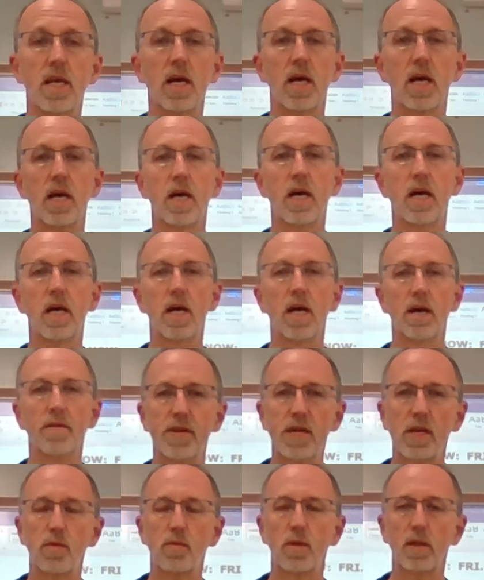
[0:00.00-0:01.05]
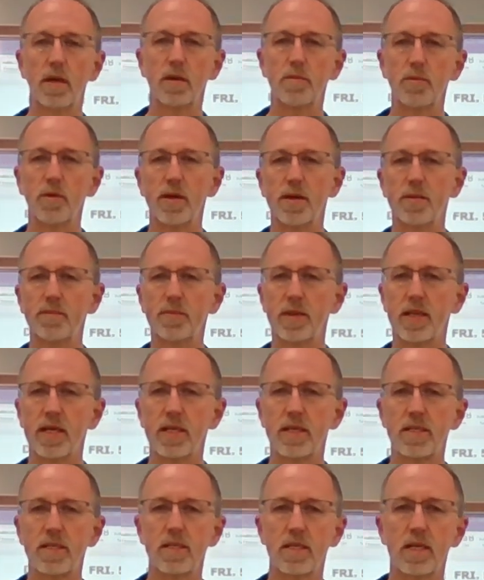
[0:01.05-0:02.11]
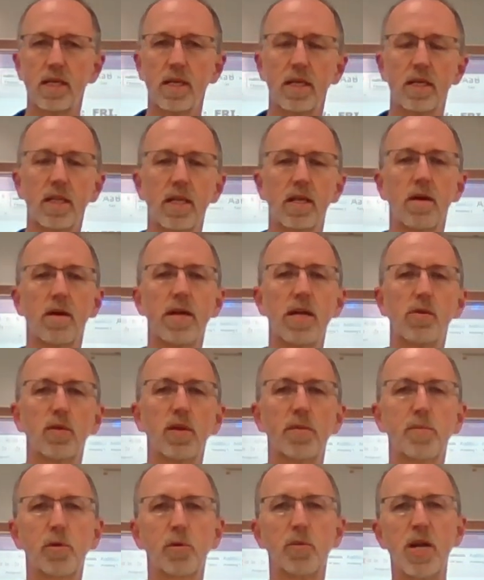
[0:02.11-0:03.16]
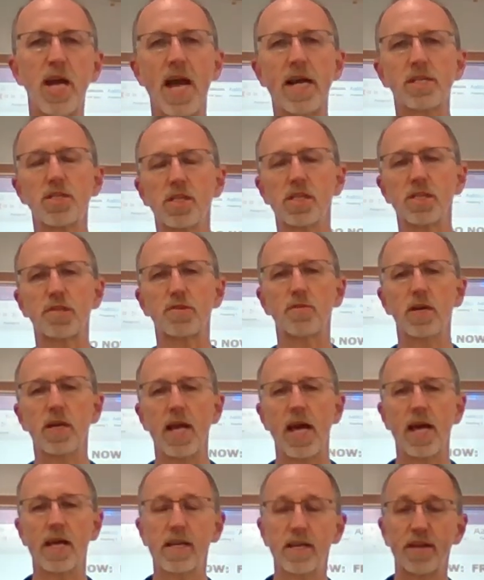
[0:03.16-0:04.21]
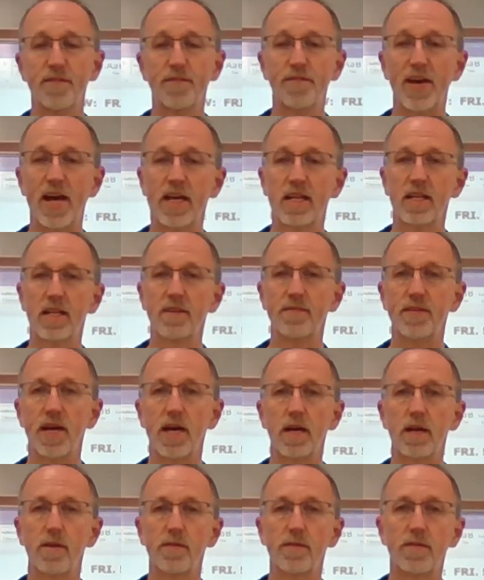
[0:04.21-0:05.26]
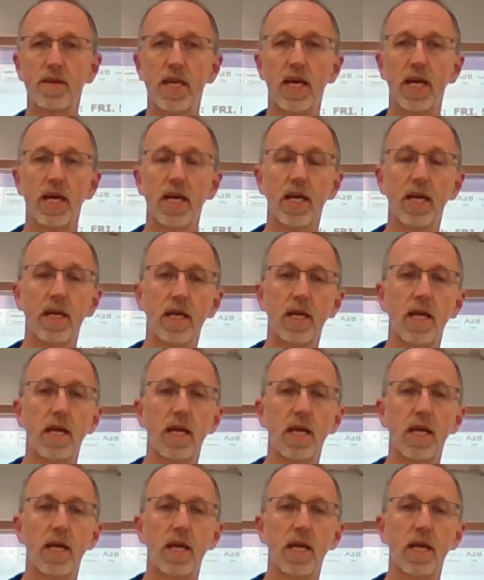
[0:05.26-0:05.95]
of equilibrium that our equilibrium reaction is run at can affect the value of K,